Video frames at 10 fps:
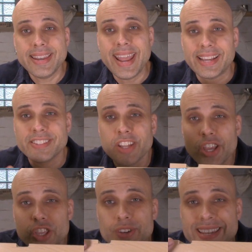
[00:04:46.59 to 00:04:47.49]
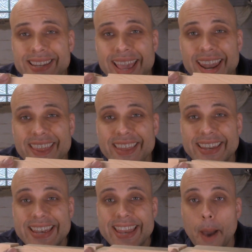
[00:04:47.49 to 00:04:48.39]
Next, you need to get the
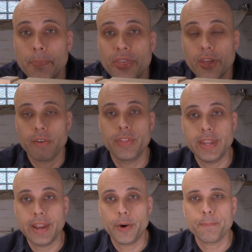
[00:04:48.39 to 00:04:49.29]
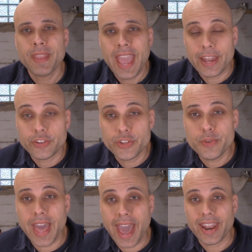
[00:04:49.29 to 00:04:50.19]
depth of the dado. And to do
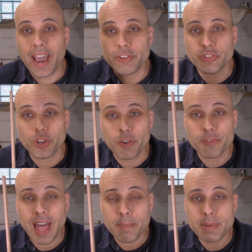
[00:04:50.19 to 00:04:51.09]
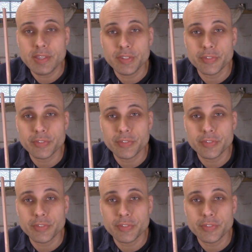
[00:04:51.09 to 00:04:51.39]
that, I just took a flat piece of